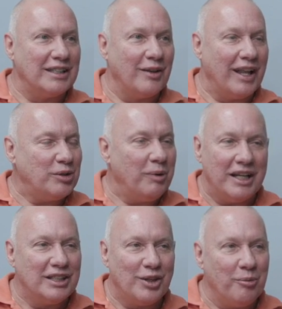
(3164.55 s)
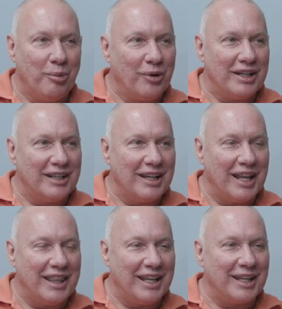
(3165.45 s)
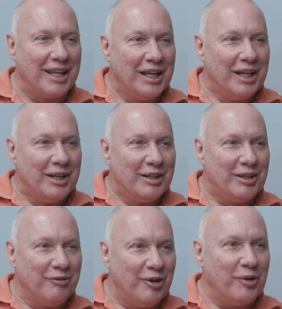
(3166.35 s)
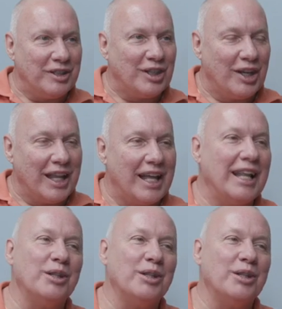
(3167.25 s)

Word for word: So that's why it's so important, I think, to focus on that.